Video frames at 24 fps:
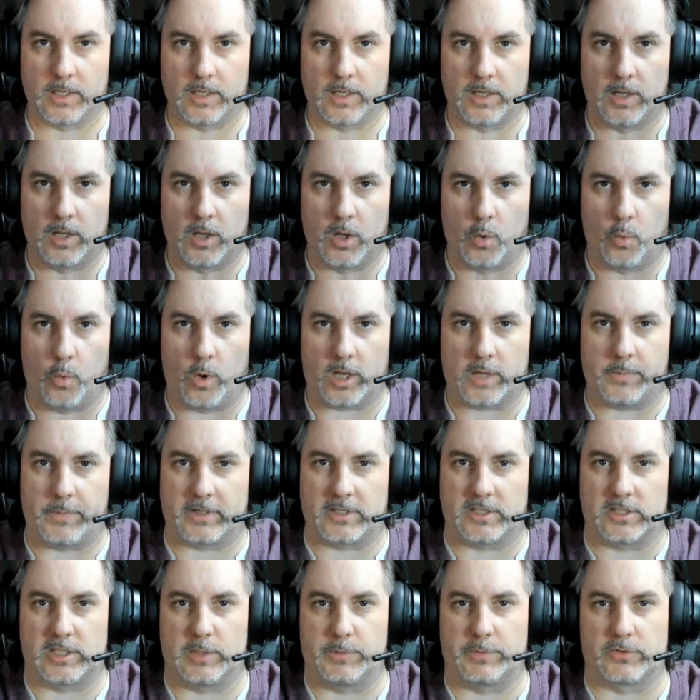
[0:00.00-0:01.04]
Welcome back to
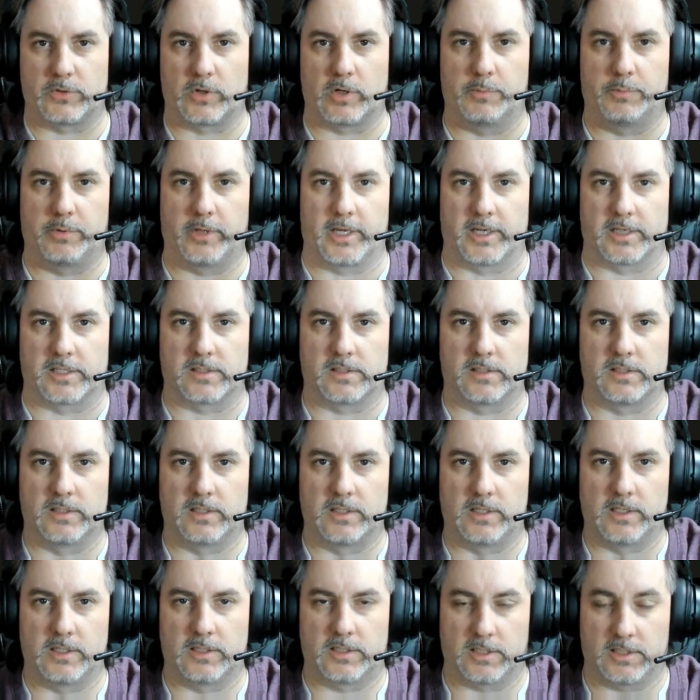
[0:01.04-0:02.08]
SleeplessRonin Plays.
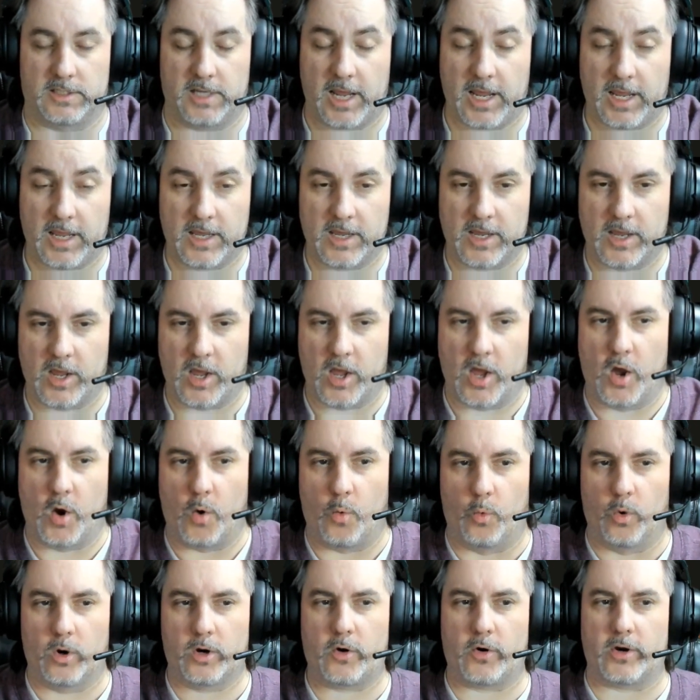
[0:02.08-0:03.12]
Today,
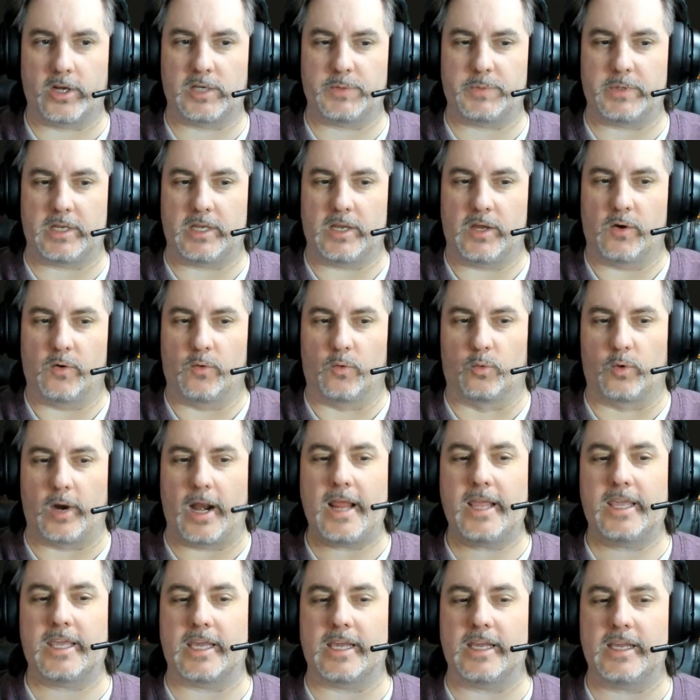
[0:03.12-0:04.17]
we're going to be
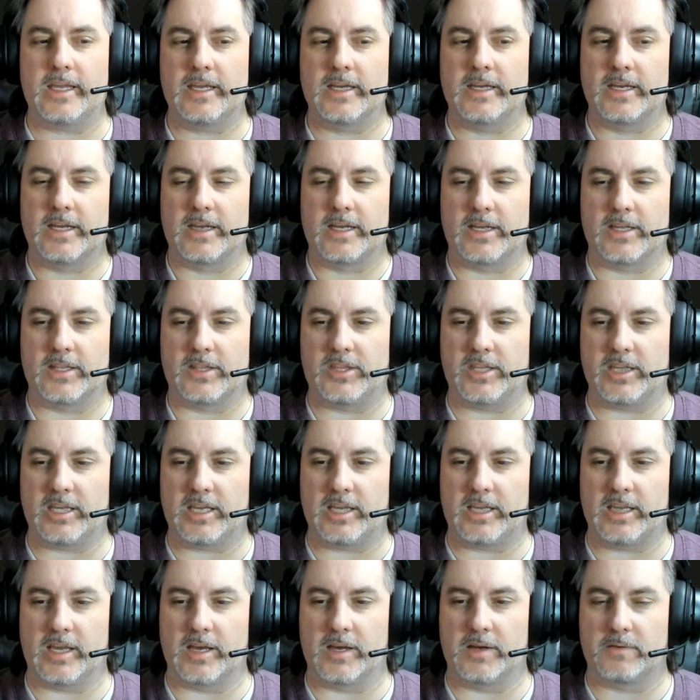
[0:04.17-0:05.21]
ranking
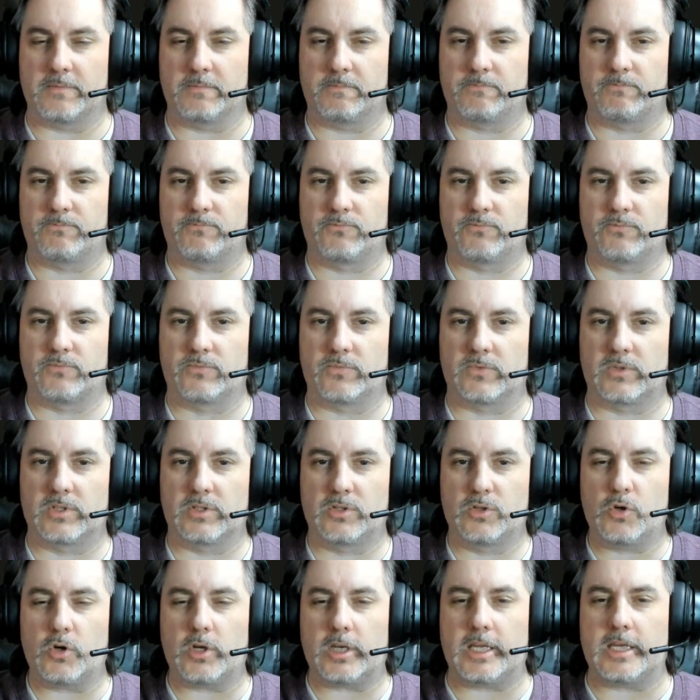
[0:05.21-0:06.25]
the
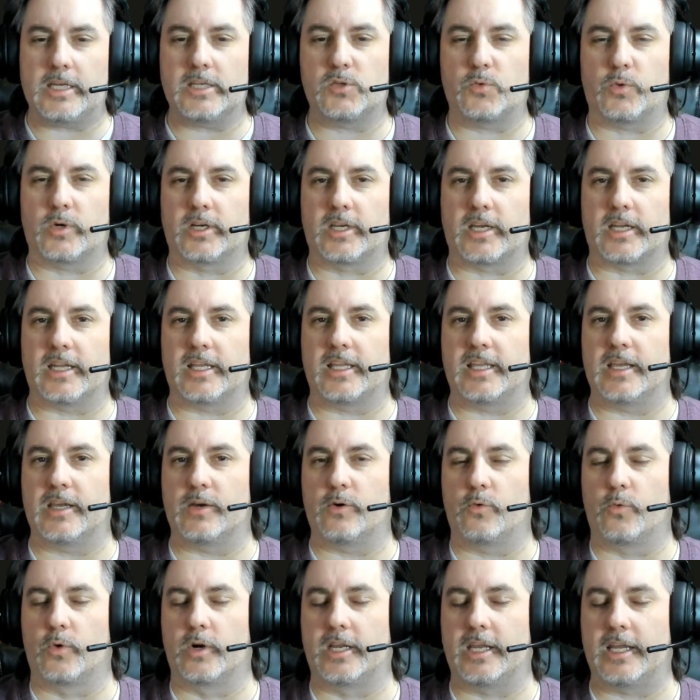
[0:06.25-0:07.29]
goodies we're
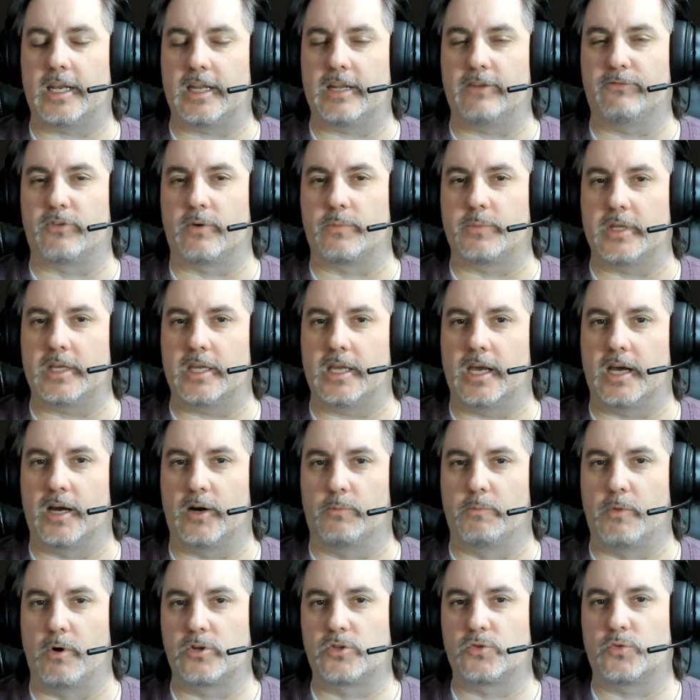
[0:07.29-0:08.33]
getting from the
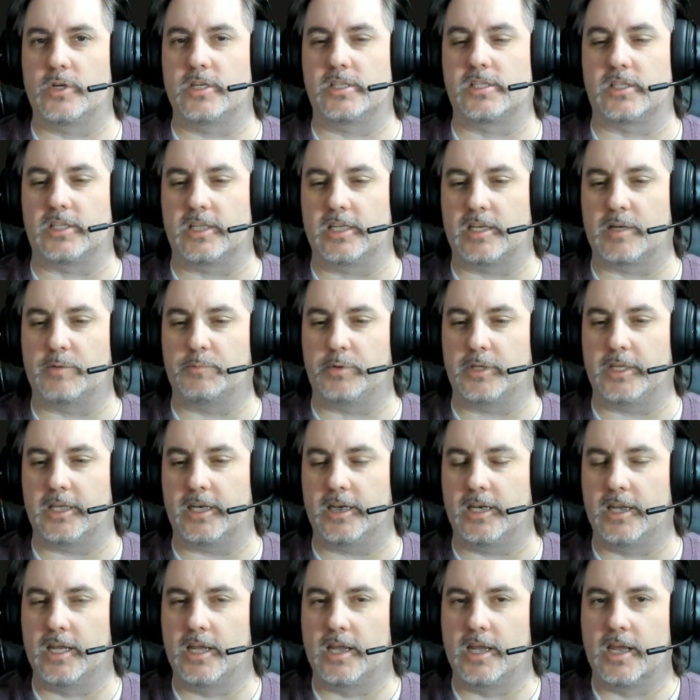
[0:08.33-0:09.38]
most recently completed
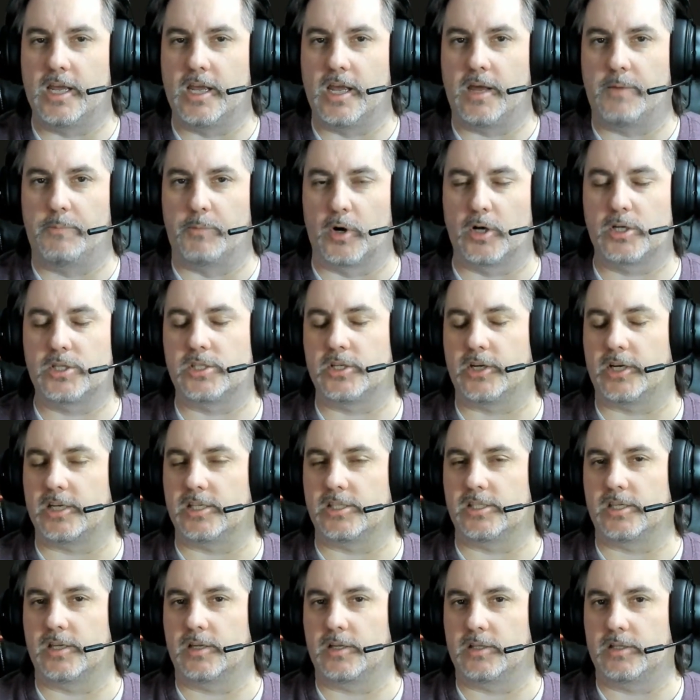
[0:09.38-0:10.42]
Mercenaries
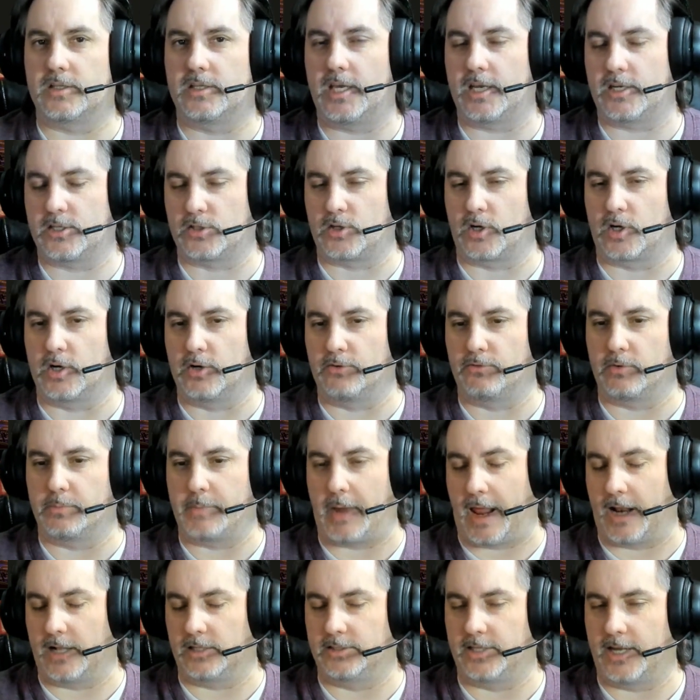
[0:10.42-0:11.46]
Kickstarter for
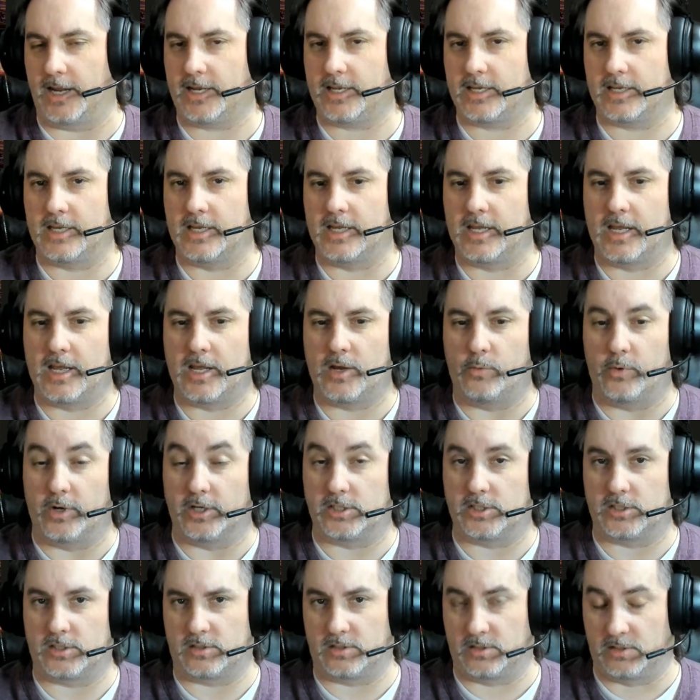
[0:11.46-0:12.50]
Battletech,
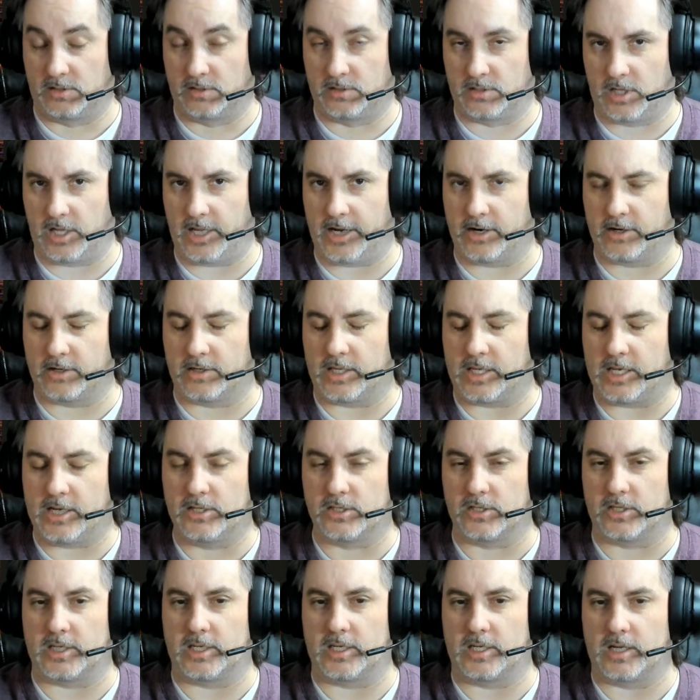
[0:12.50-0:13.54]
which cleared
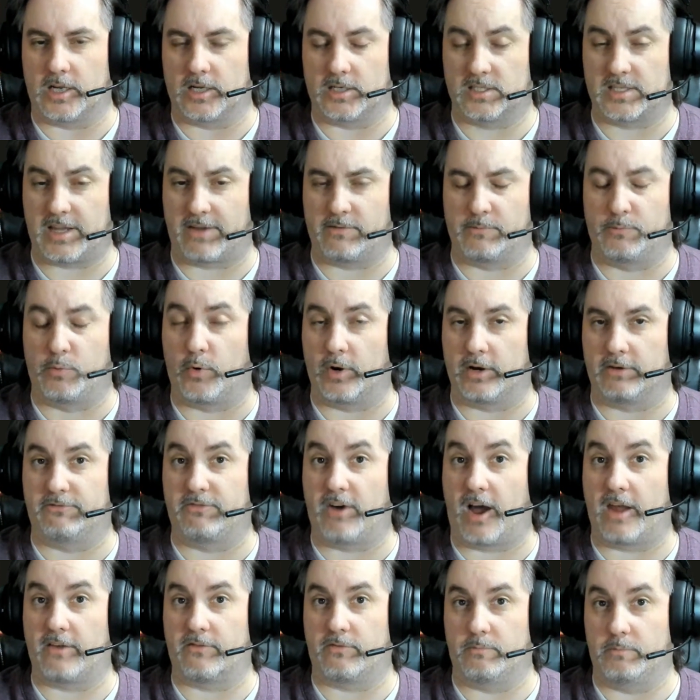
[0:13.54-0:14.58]
easily
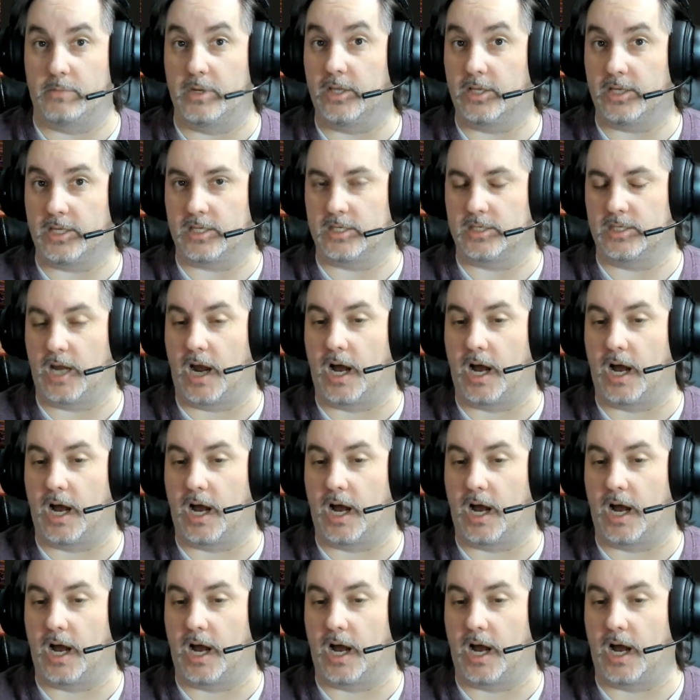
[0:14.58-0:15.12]
$7.5 million.